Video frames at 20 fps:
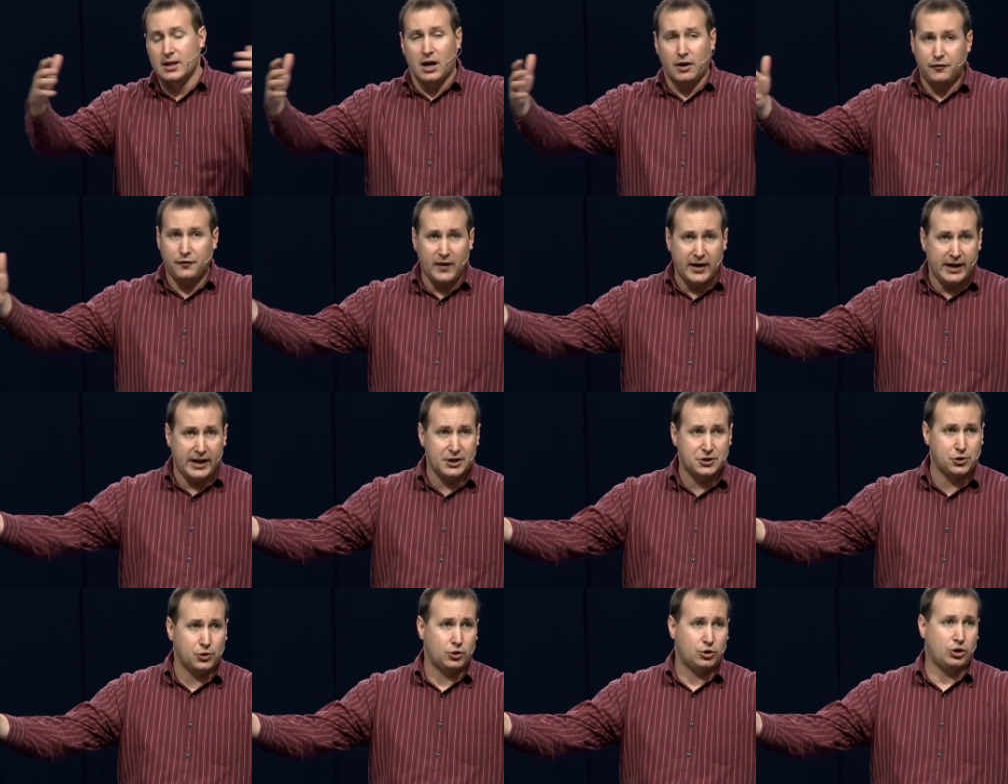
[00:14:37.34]
a
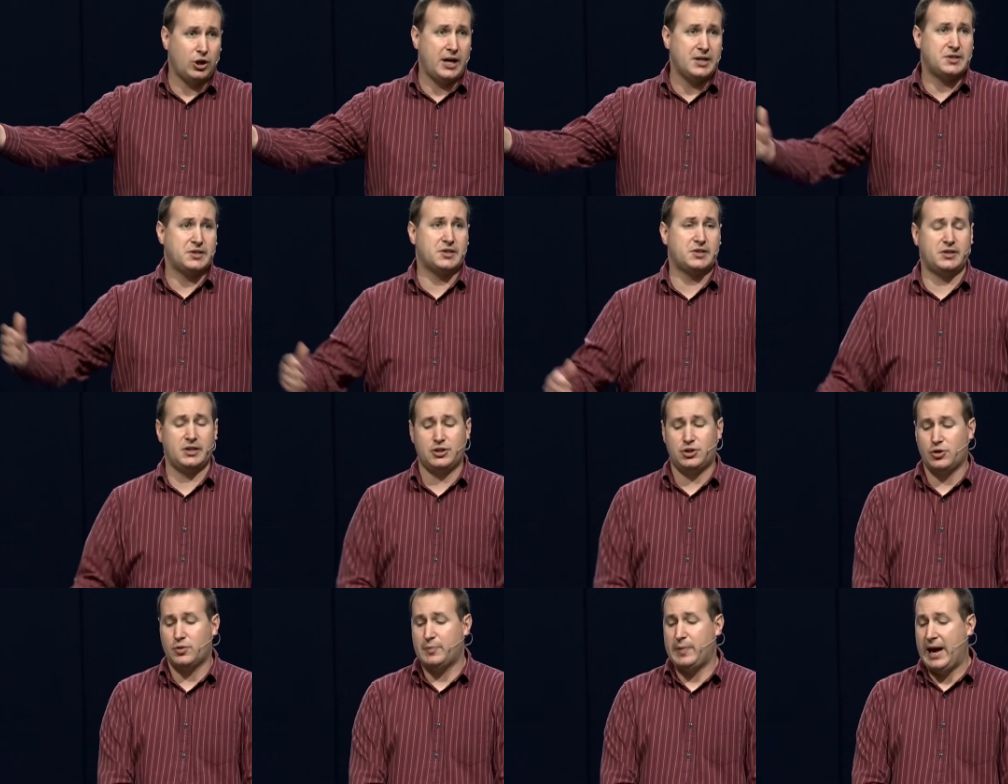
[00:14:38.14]
financial crisis
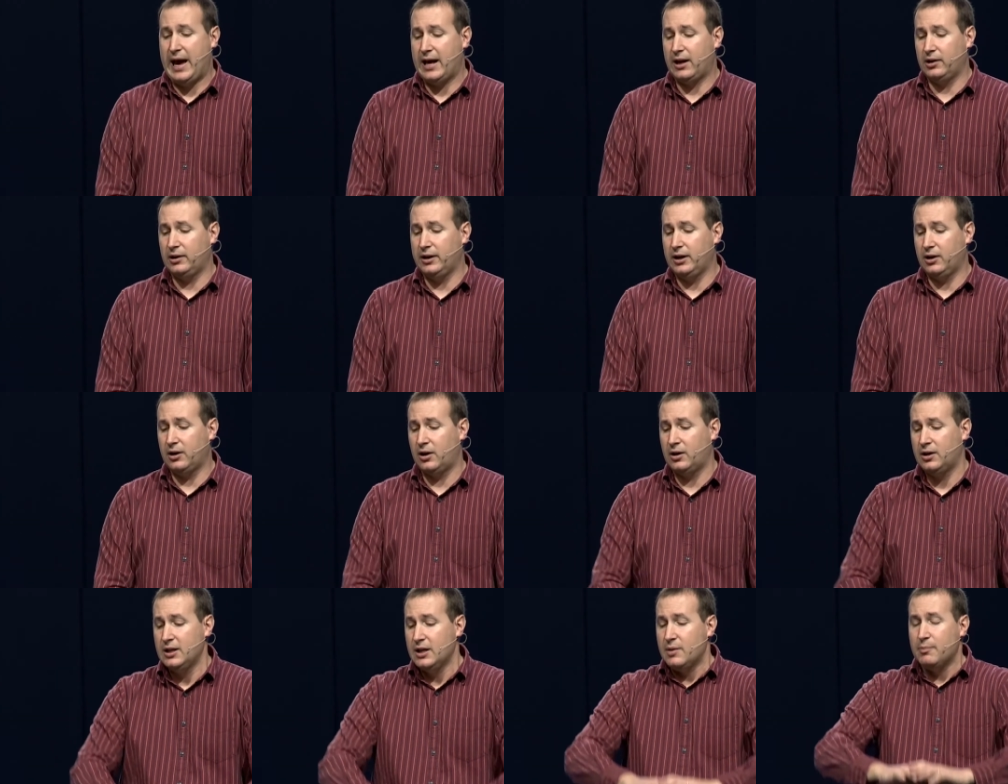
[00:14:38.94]
that you're battling,
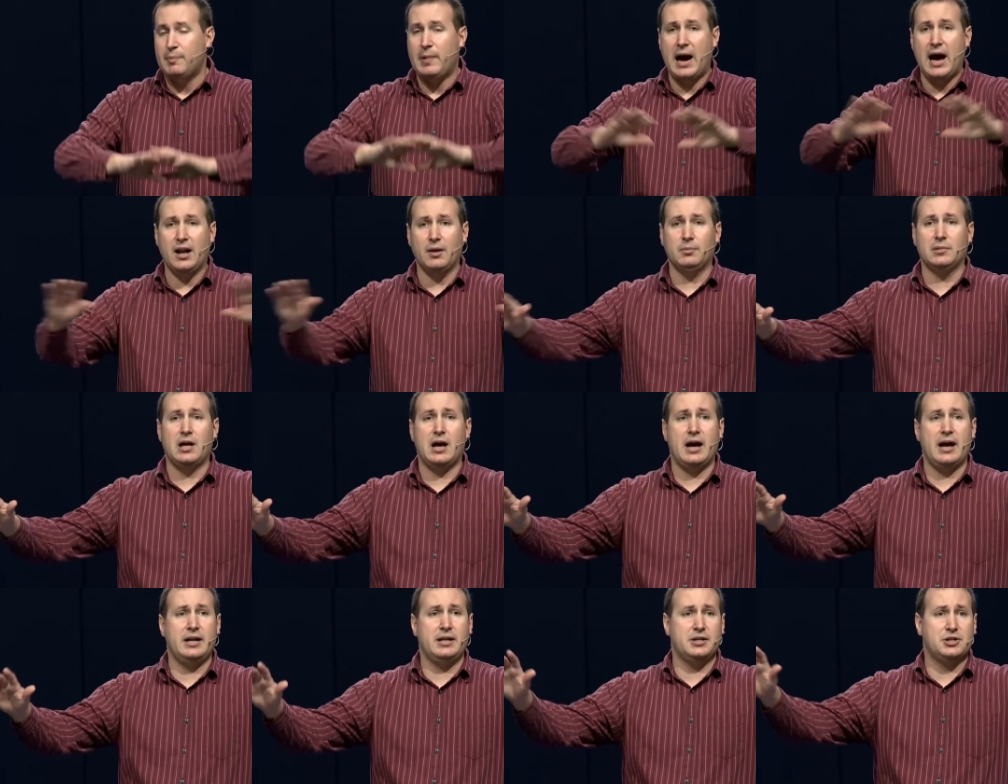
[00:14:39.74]
or bottom
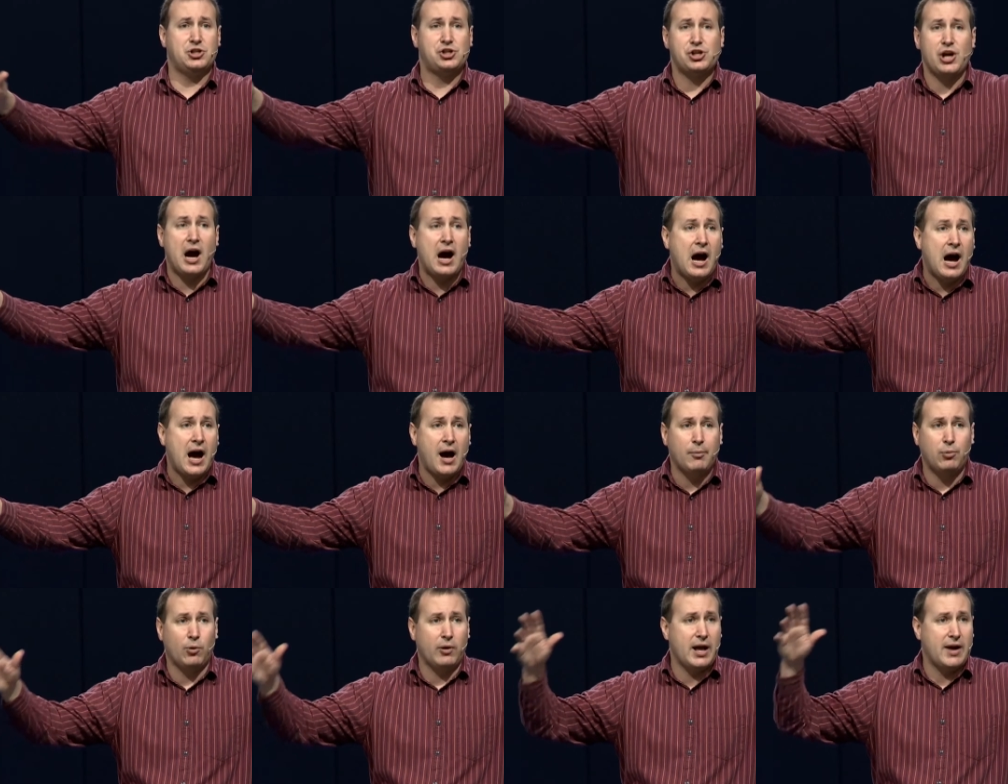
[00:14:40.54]
line, a
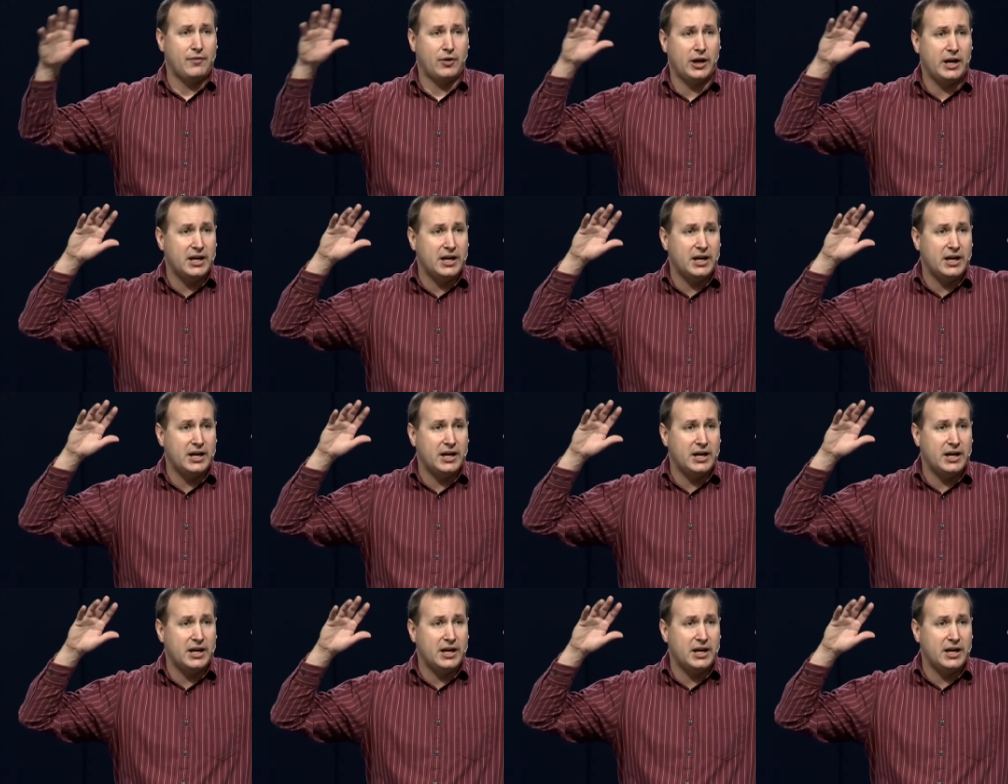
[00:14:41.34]
job, whatever.